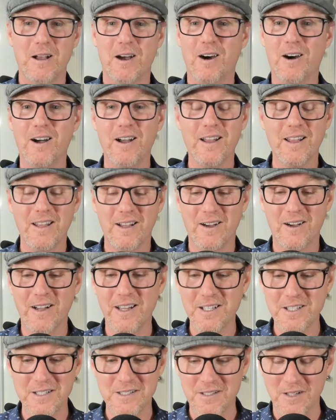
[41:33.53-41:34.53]
I,
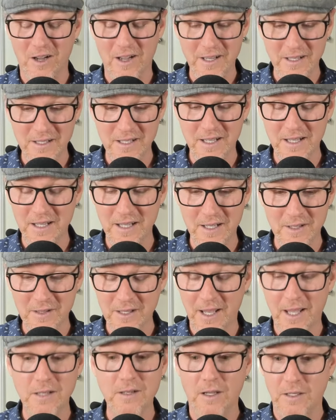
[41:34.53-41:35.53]
I just, I, in
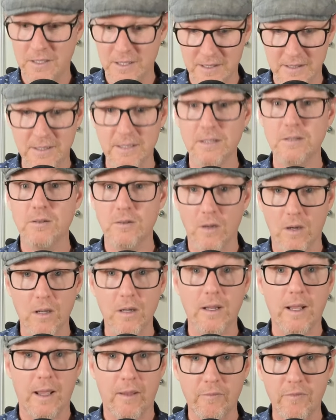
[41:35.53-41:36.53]
the end, I just did
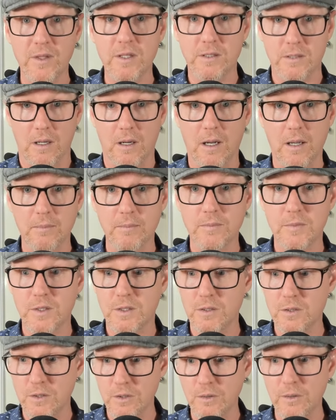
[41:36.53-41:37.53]
not have the time
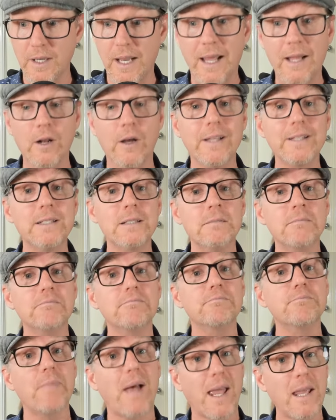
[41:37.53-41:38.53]
to do it, and I
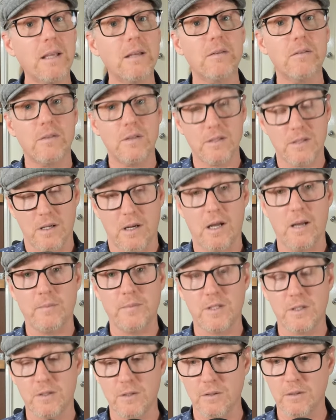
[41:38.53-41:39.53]
didn't make the time
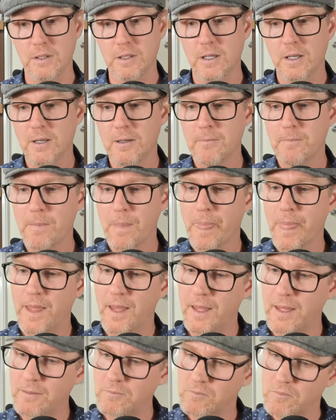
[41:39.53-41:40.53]
to do it.
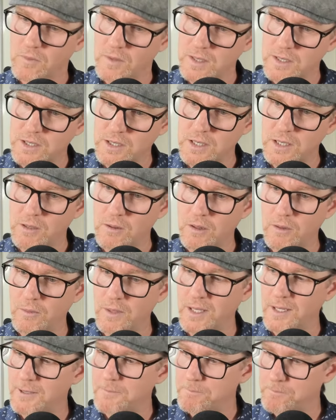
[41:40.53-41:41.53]
And this year I
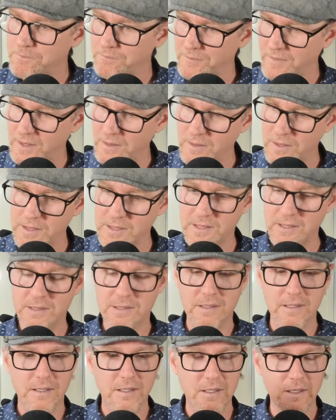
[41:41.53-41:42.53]
went, this is
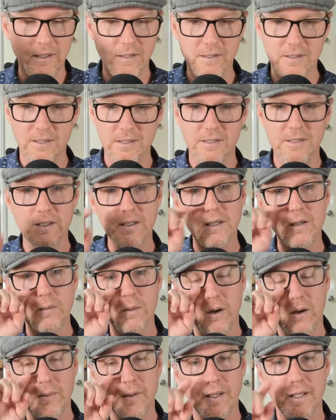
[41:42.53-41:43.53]
the year, this is the year
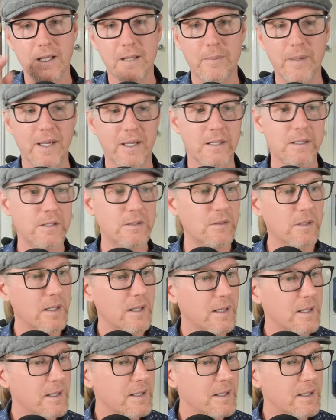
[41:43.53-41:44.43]
where I'm going to get back into it.